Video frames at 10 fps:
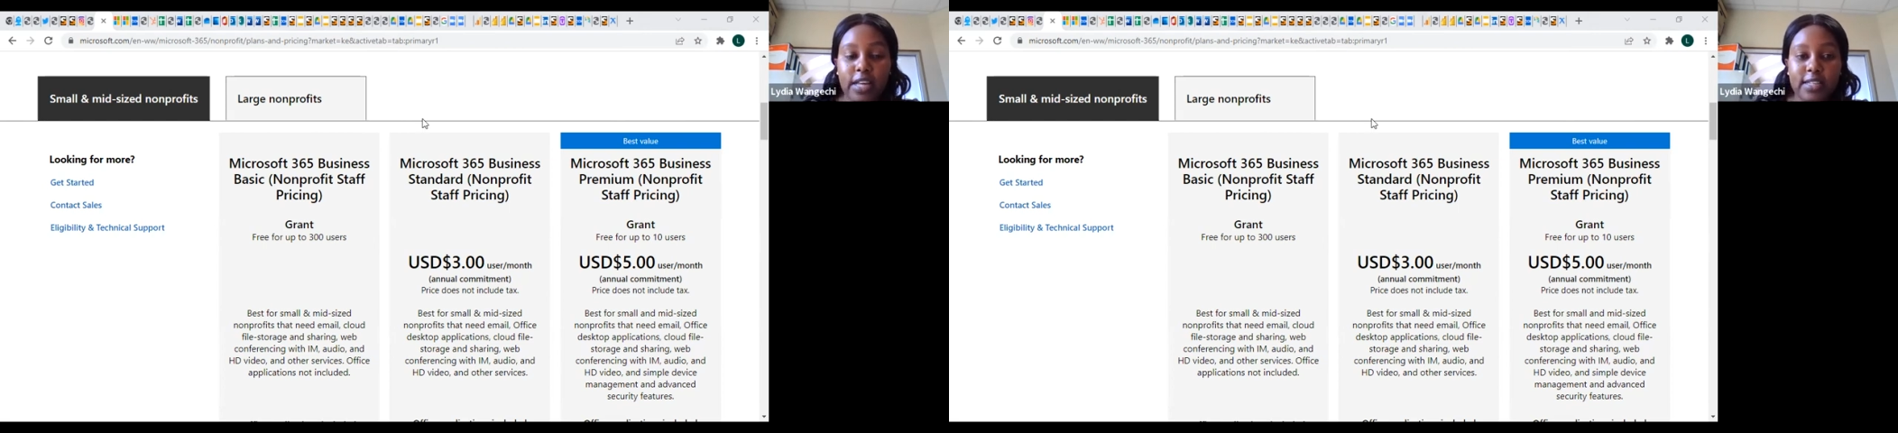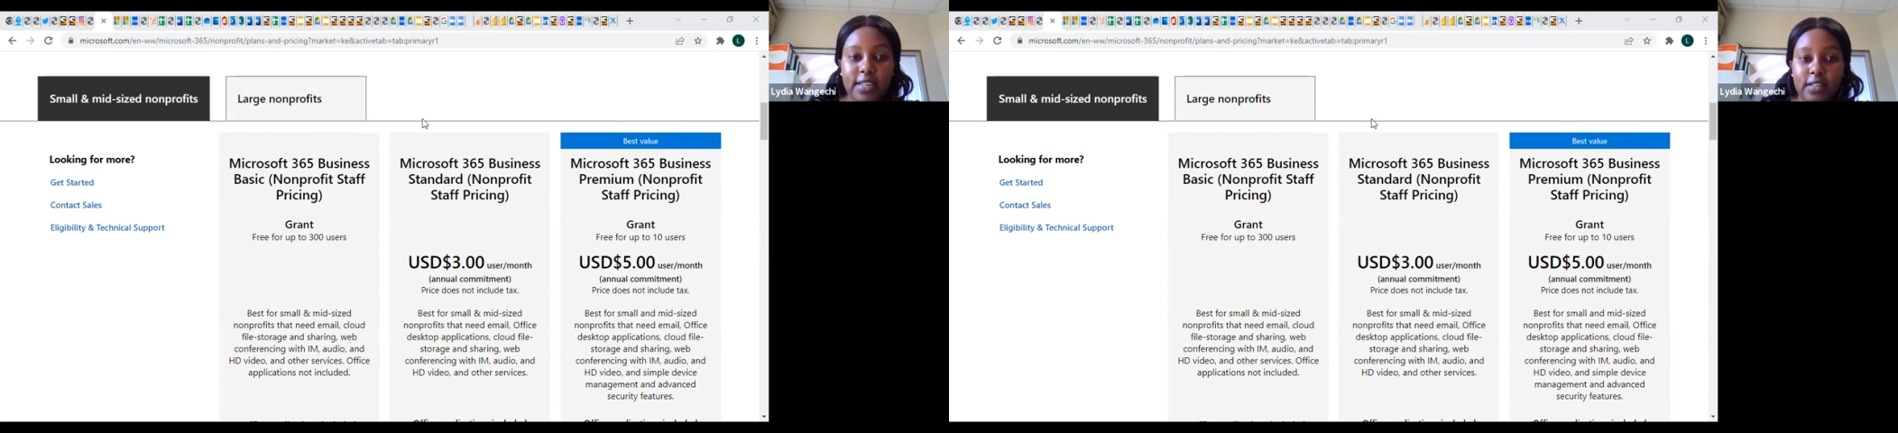
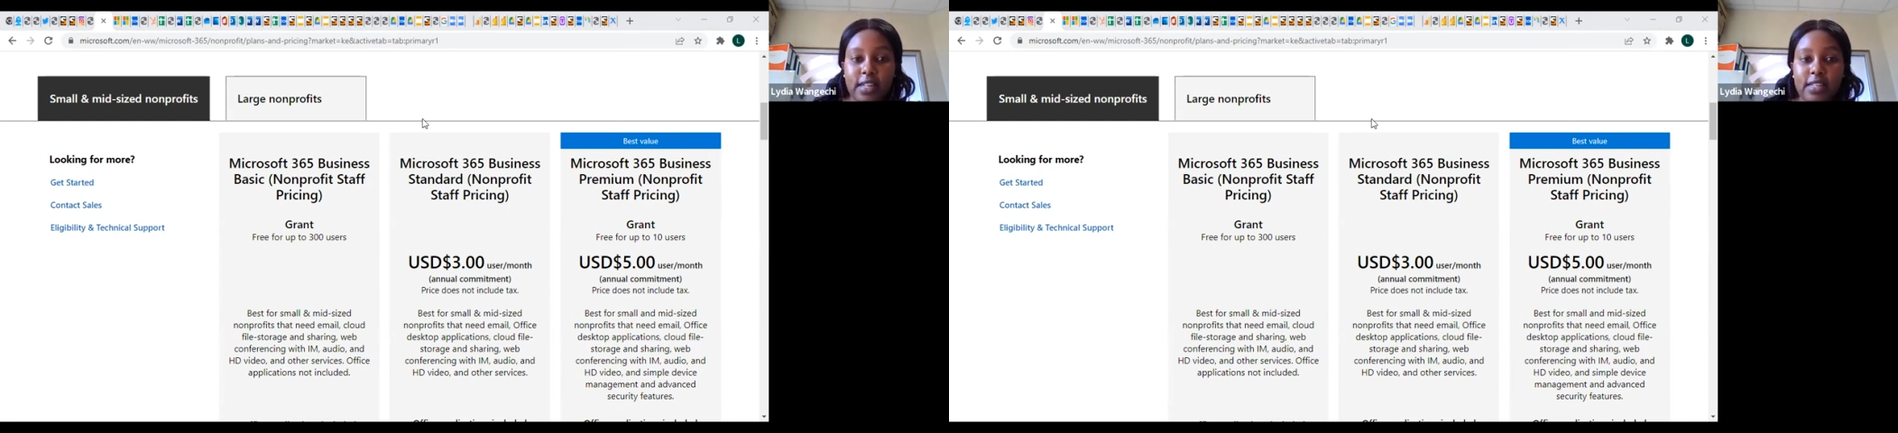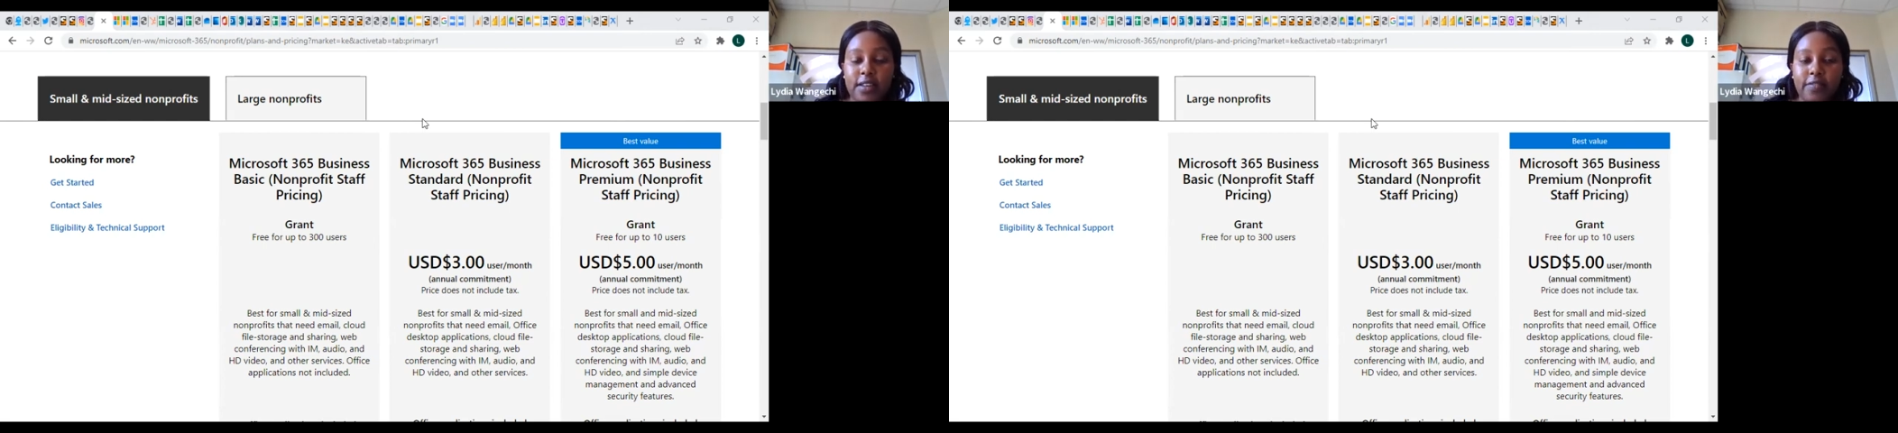That's
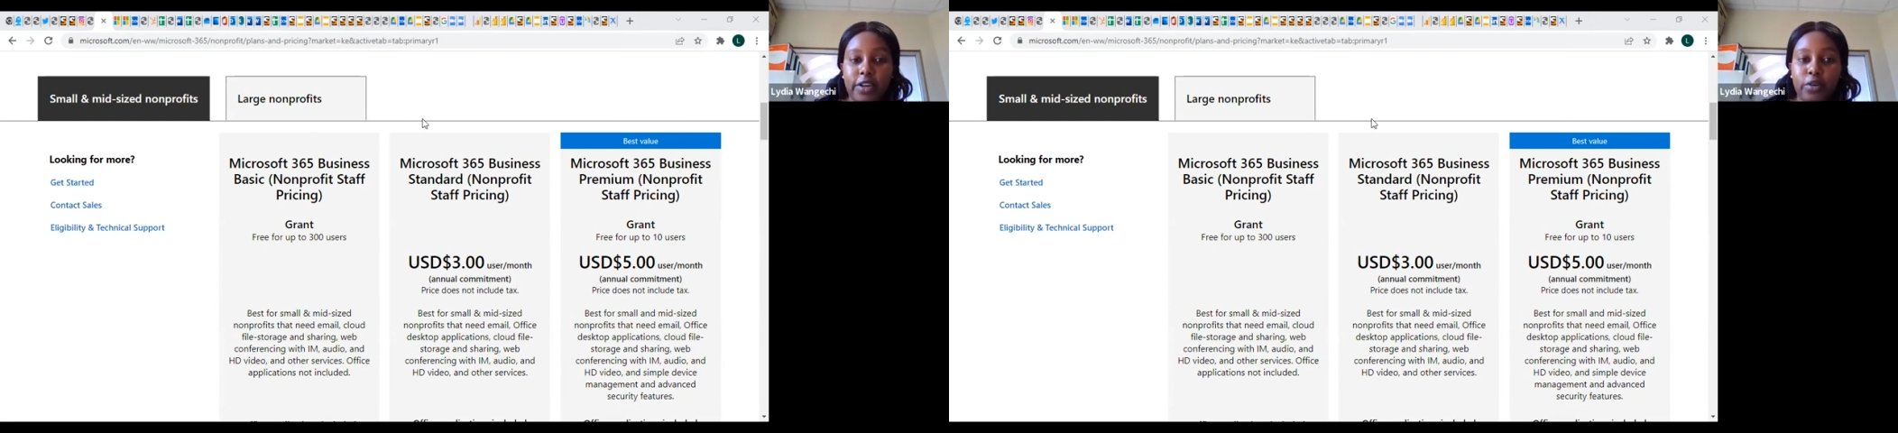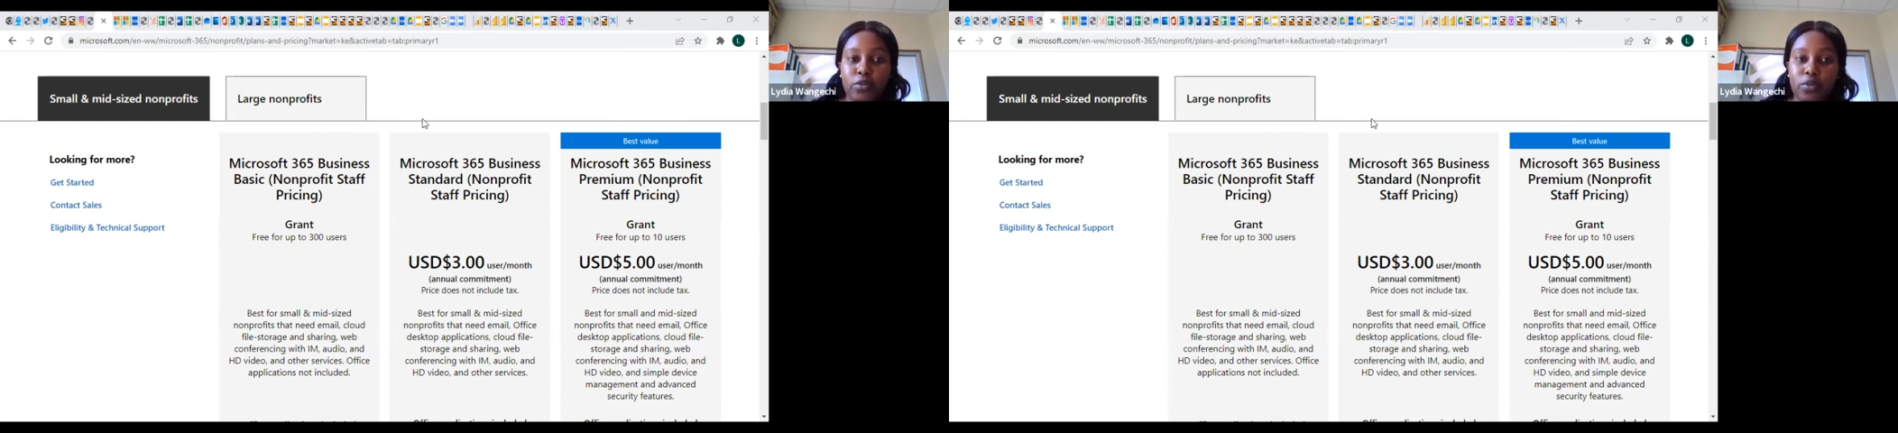a
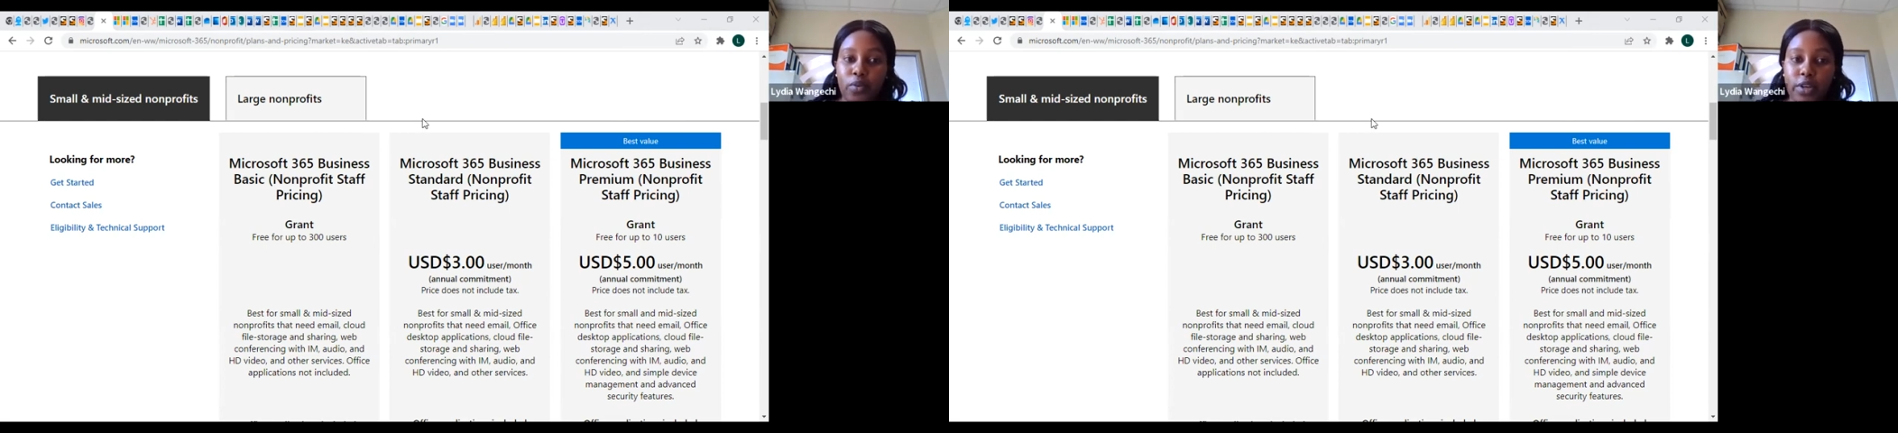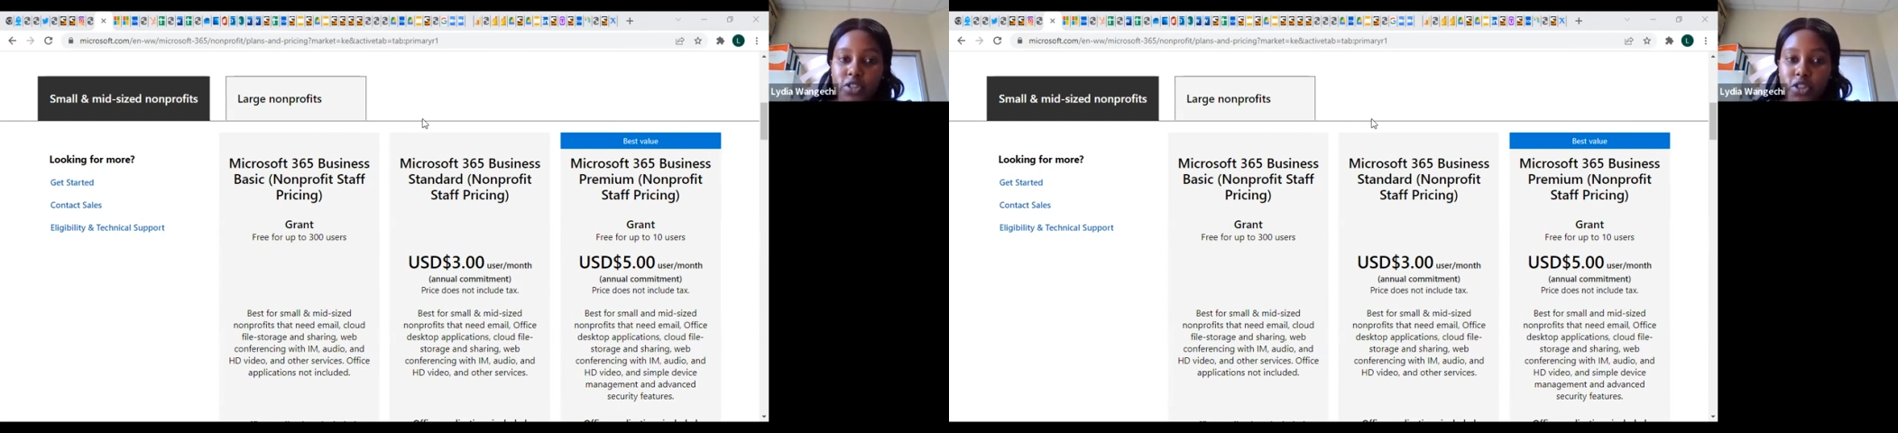very good
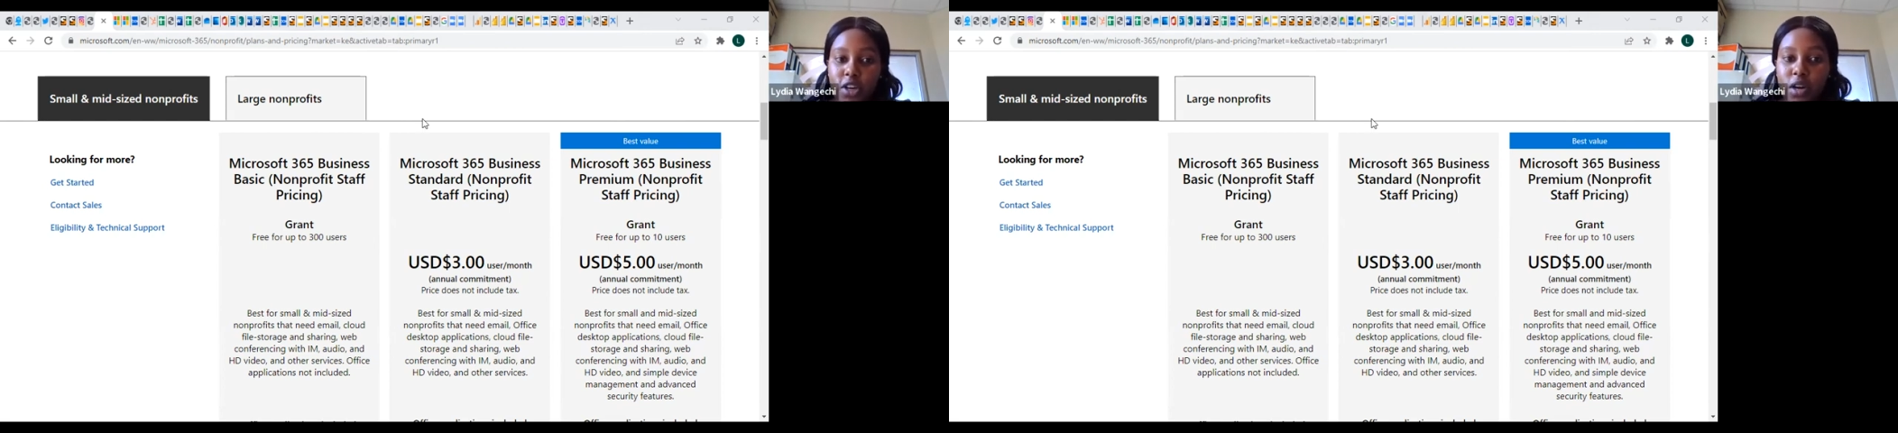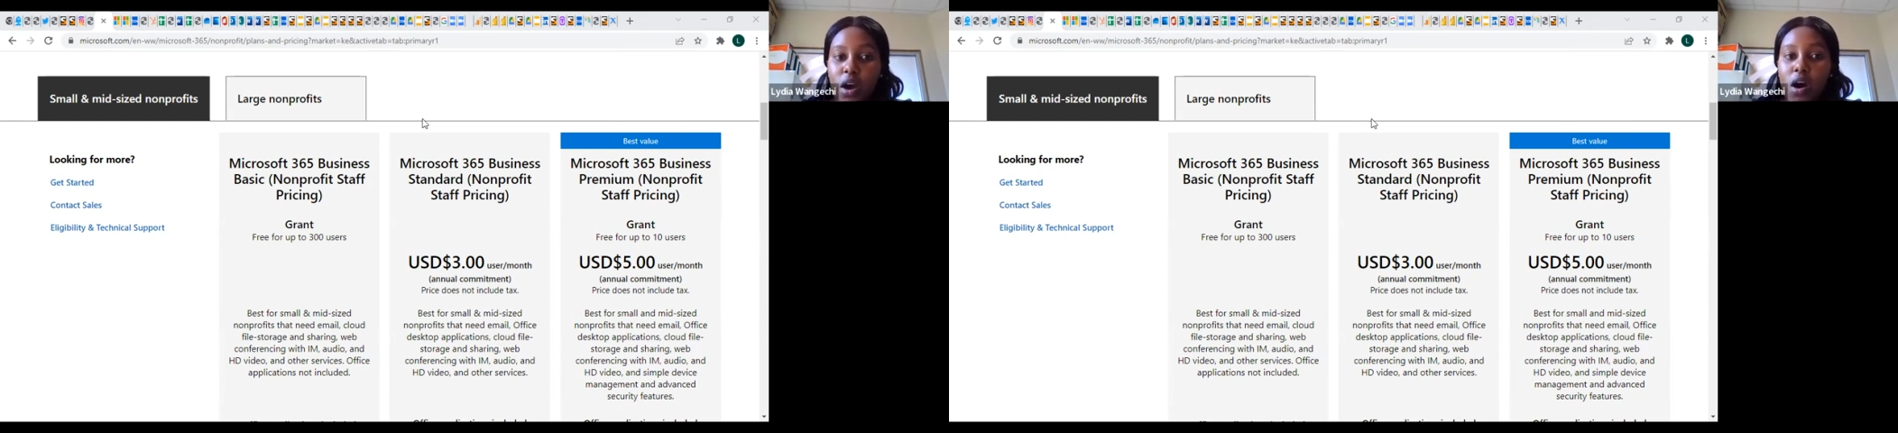
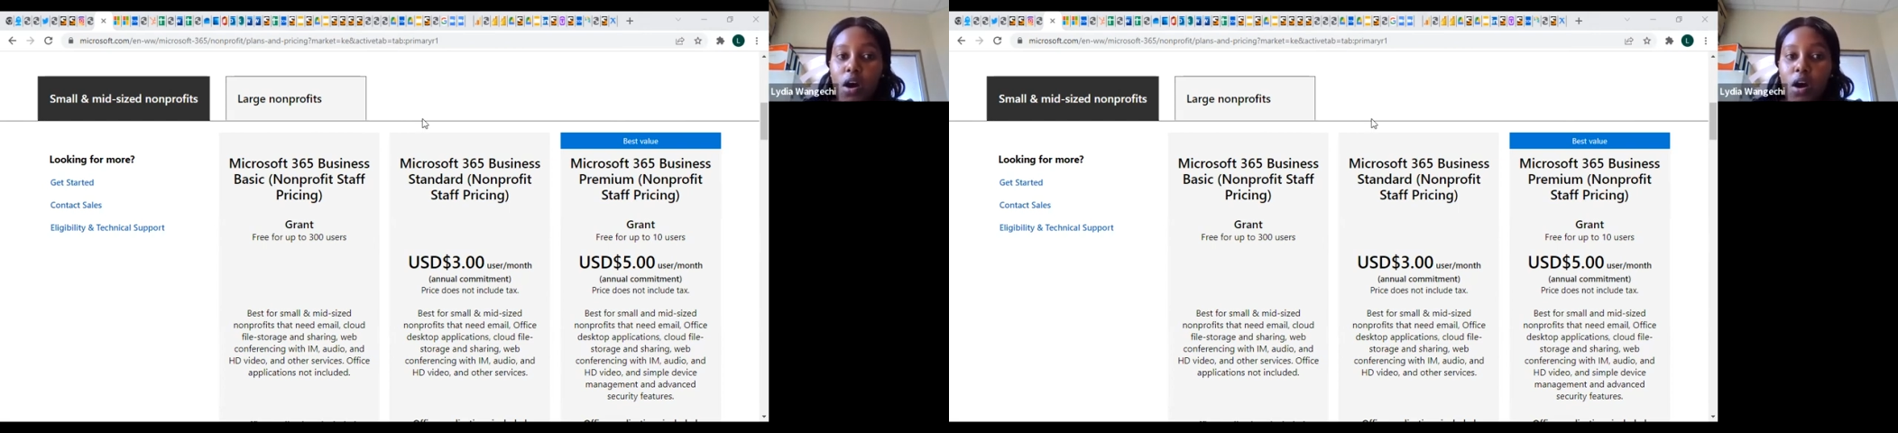question.